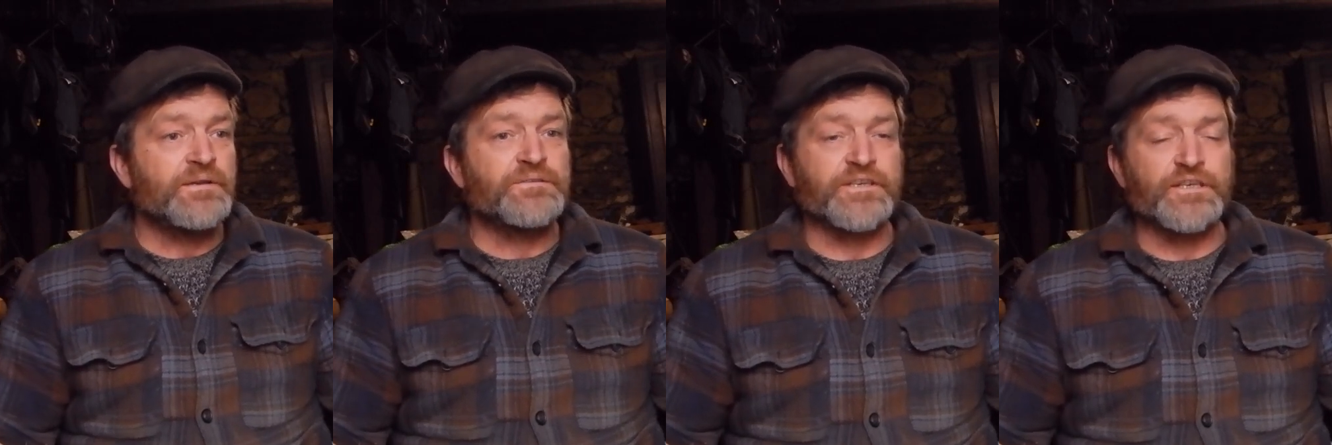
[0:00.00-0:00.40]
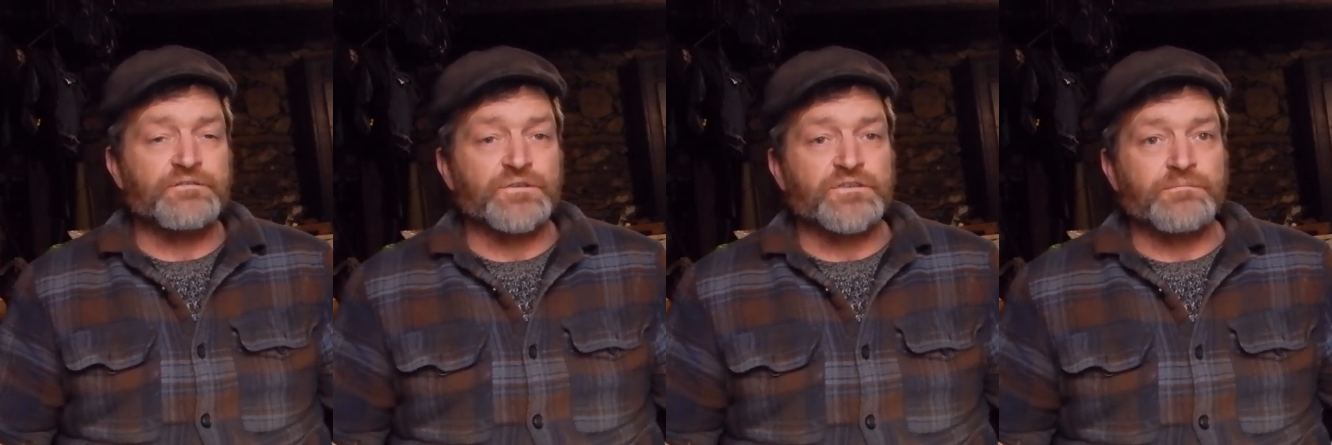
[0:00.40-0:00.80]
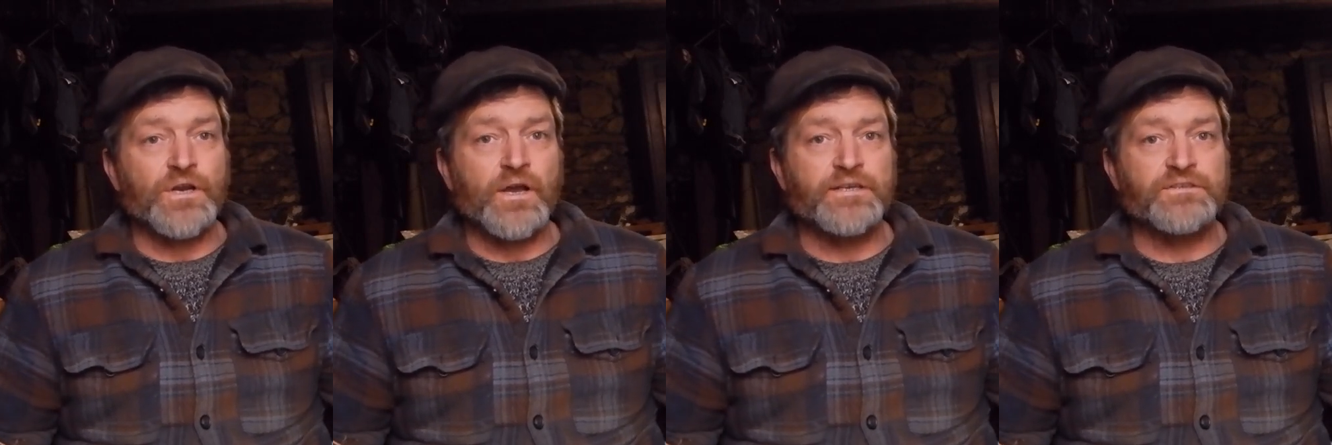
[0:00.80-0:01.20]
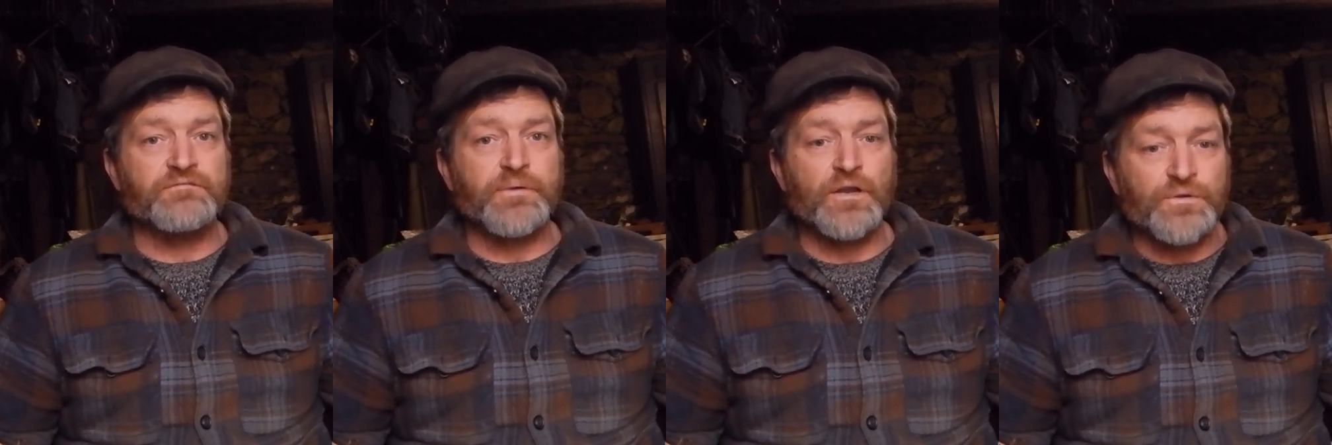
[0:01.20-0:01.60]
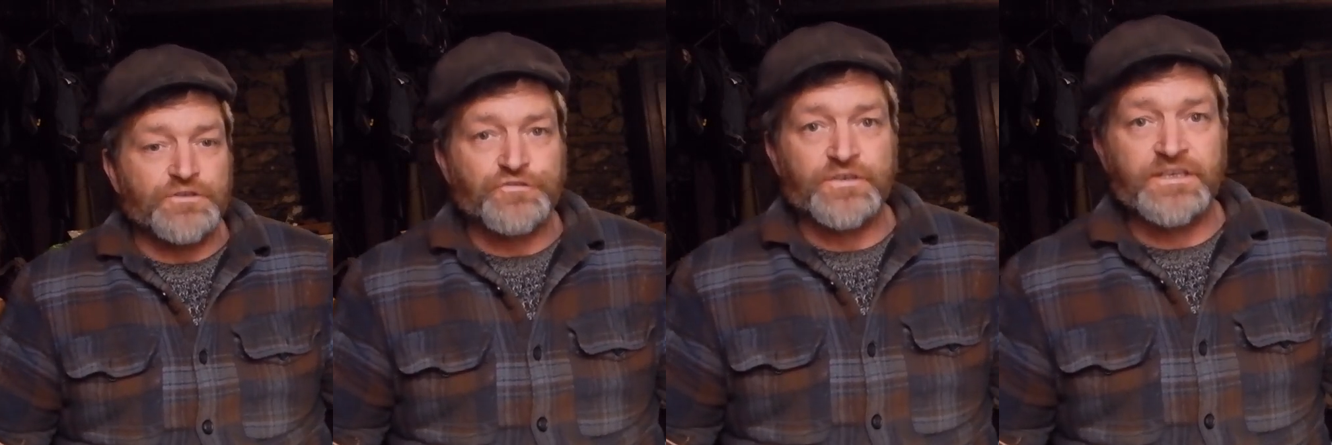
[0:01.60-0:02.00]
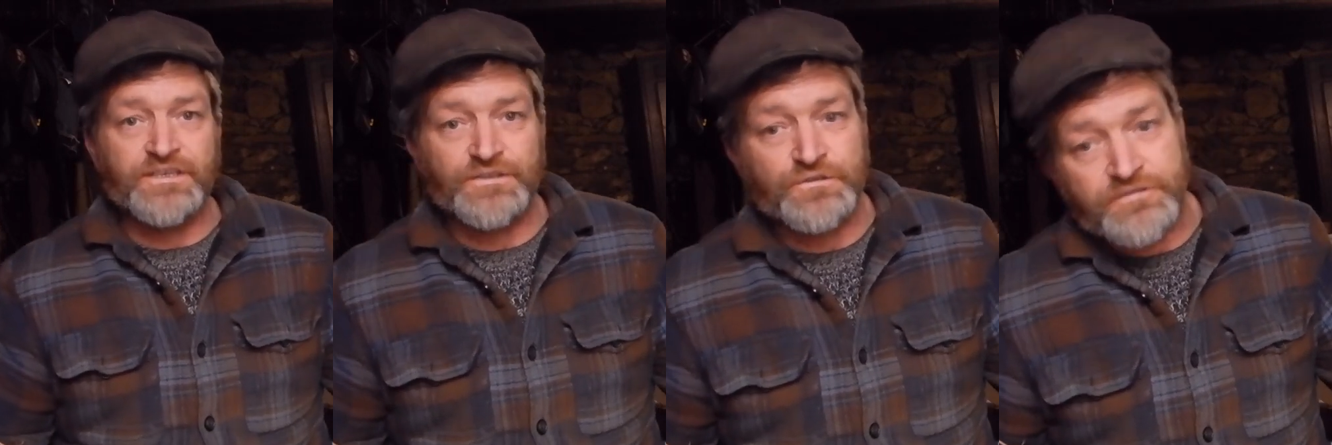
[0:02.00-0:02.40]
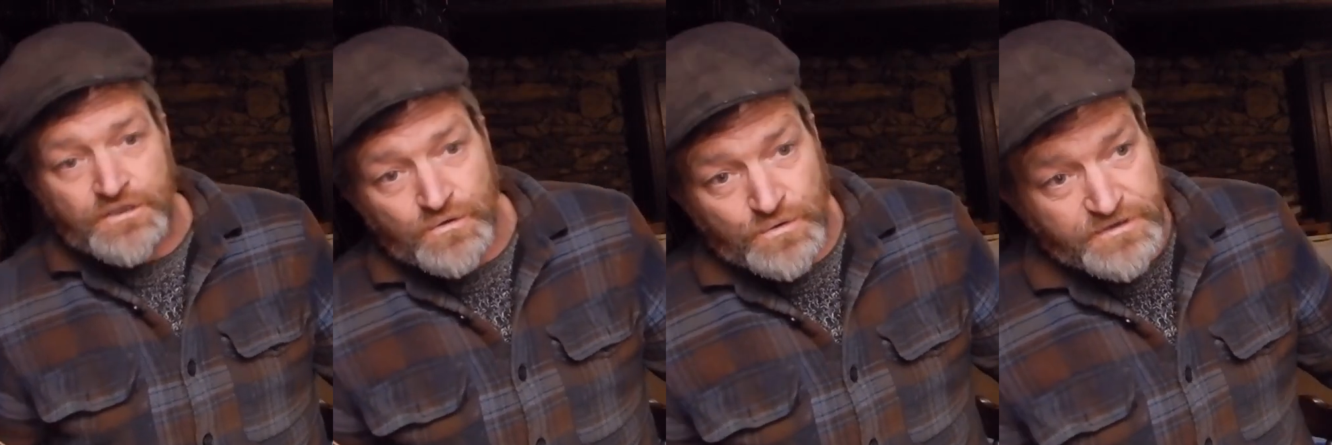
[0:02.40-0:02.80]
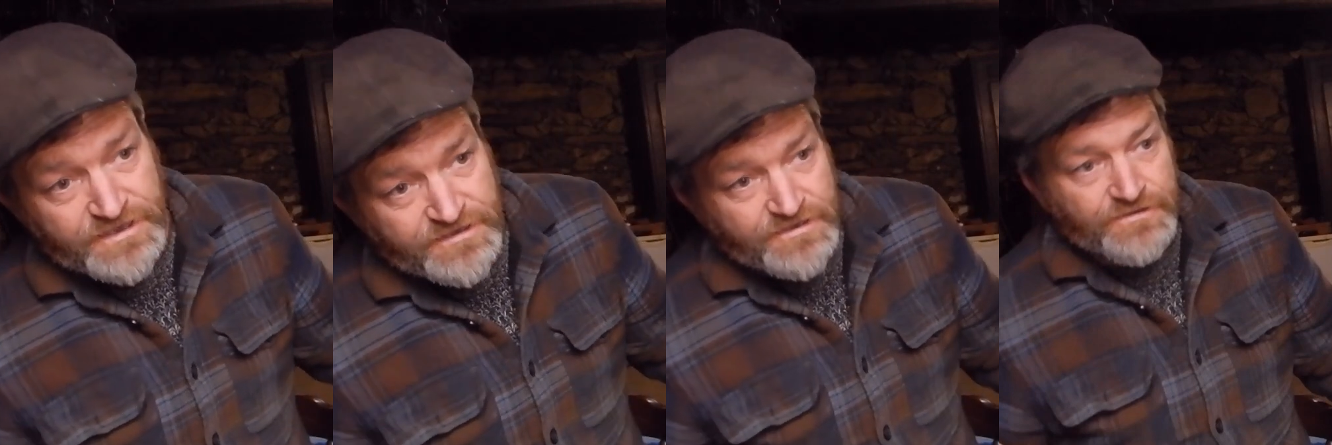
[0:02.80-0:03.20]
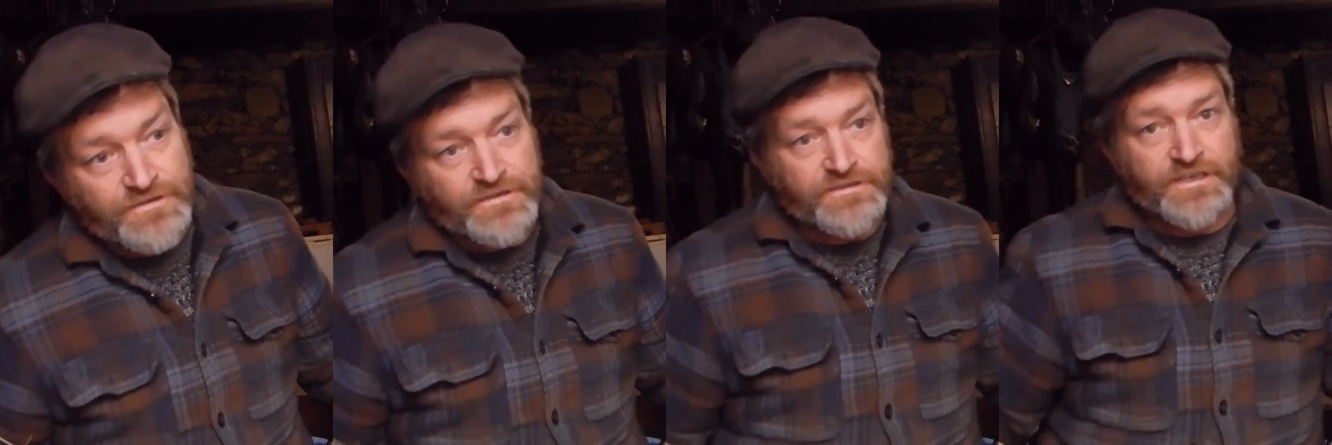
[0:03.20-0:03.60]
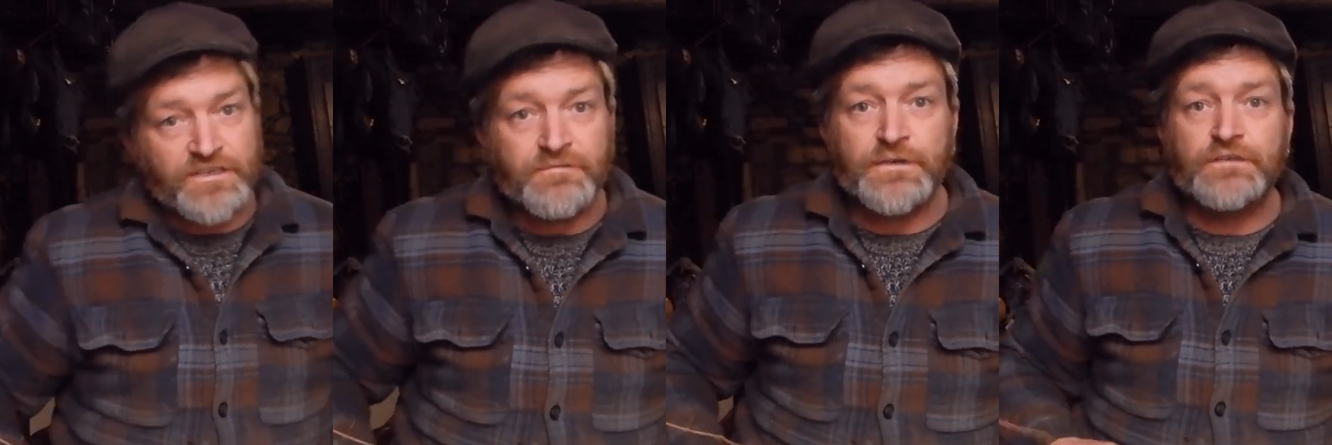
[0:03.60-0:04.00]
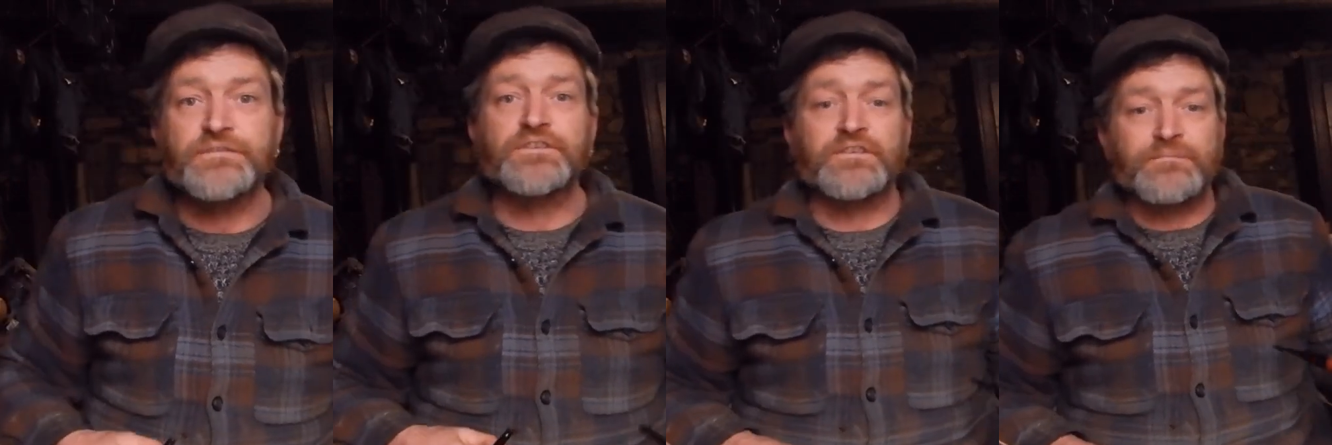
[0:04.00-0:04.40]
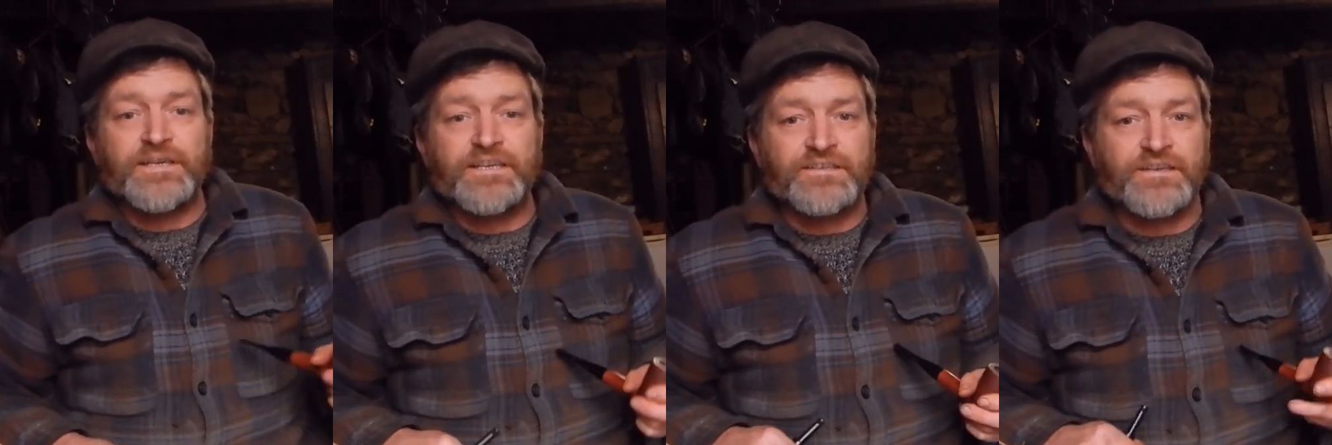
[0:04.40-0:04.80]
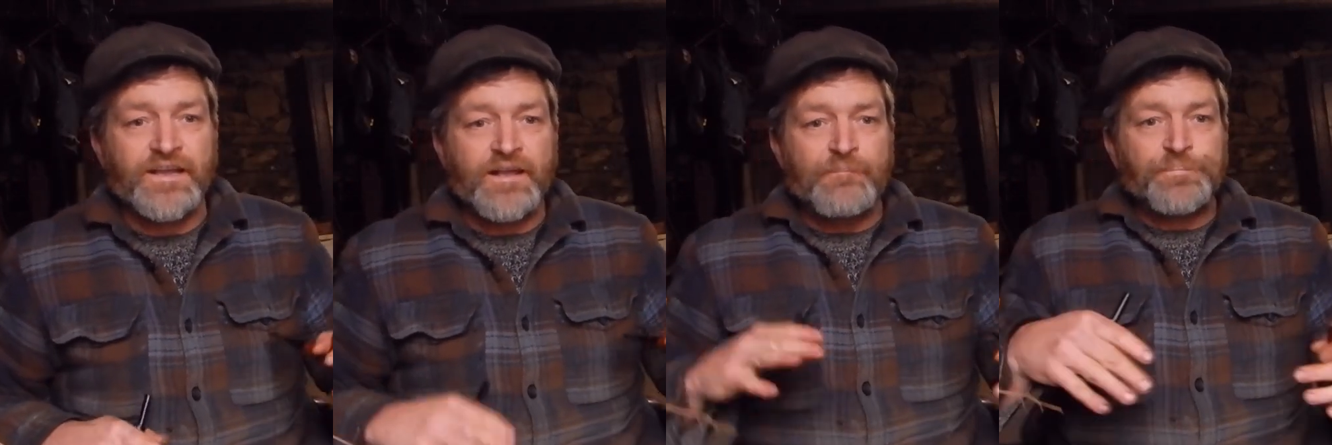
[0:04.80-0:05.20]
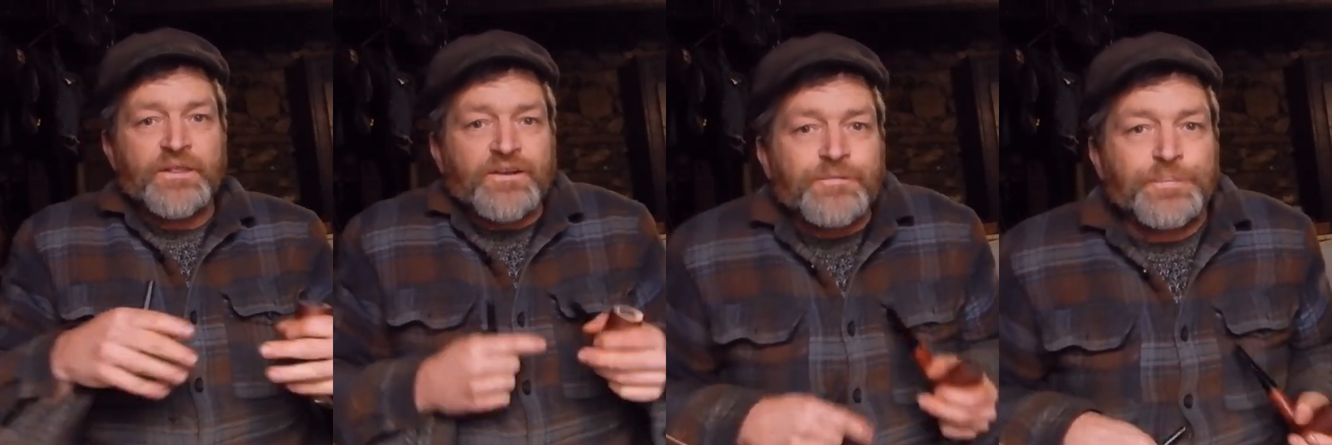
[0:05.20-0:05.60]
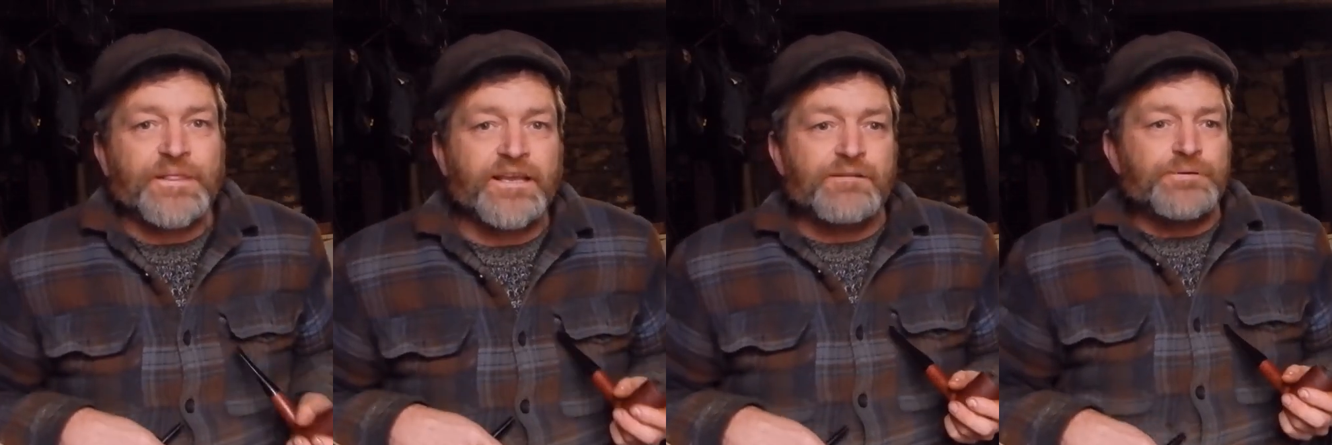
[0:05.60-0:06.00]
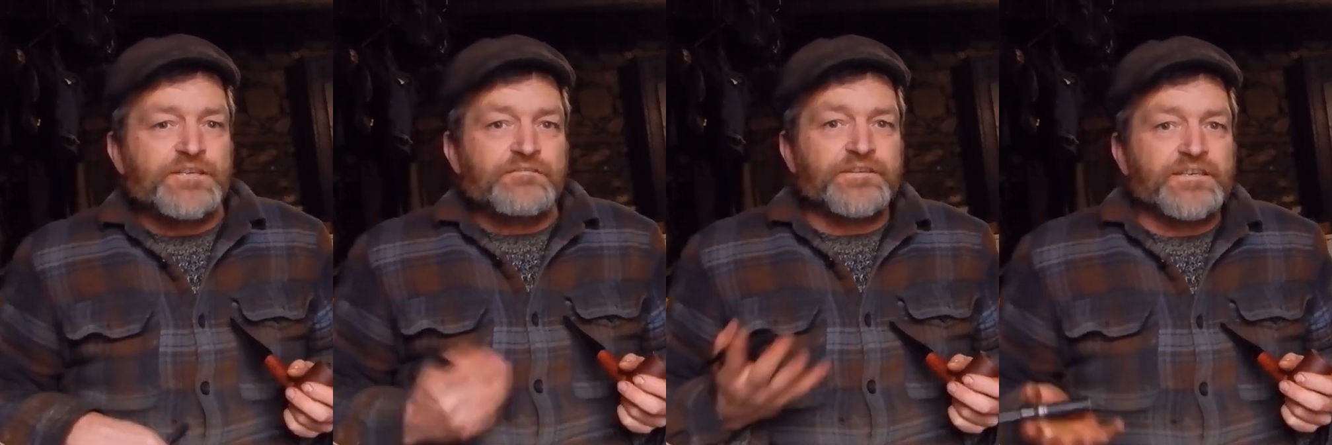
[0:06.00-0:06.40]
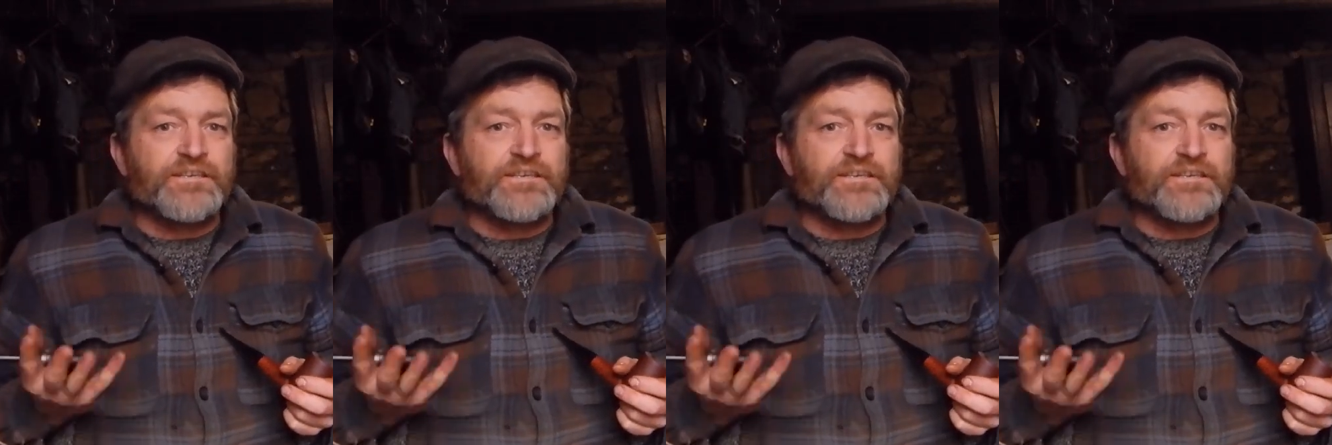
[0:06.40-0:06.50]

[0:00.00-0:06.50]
So you've got some lines of poetry that you've recorded, you could send them over to me and, you know, get a bit of